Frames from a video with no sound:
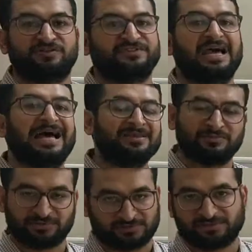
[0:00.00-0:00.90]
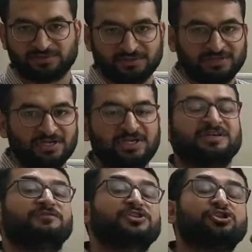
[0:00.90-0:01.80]
the animals,
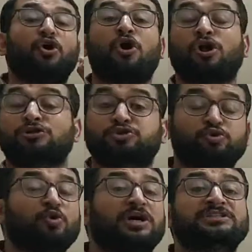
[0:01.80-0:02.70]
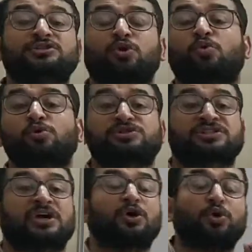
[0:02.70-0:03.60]
which also controls
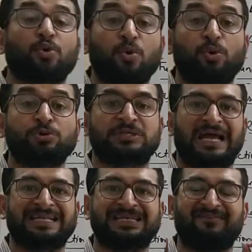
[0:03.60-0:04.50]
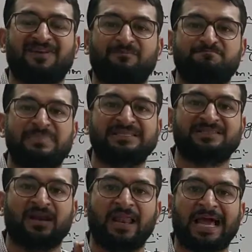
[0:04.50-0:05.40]
the growth and
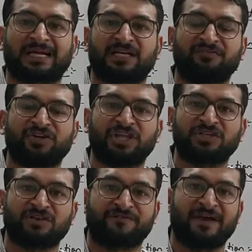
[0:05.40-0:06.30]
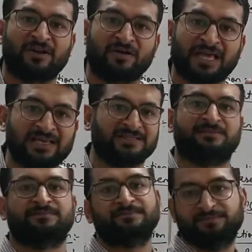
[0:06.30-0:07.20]
developmental activities of an organism.
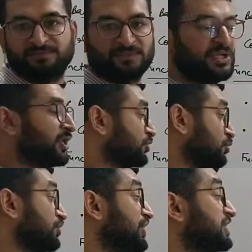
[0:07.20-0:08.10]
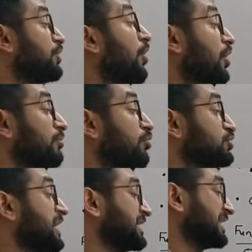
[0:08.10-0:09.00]
So these hormones
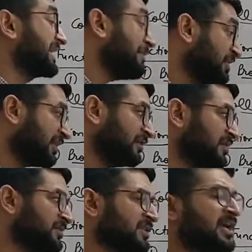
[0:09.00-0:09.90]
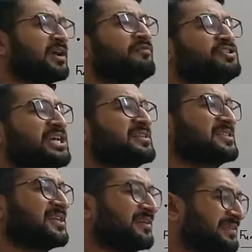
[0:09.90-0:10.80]
are the chemicals which are
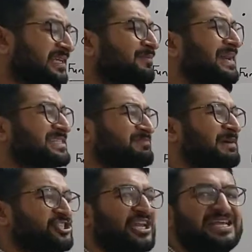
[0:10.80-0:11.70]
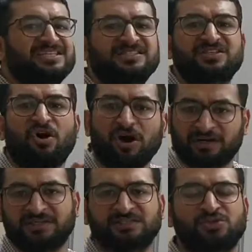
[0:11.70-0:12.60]
secreted by specialized
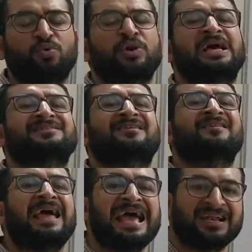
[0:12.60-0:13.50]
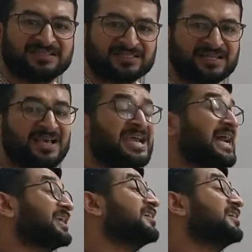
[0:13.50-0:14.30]
organs known as glands, and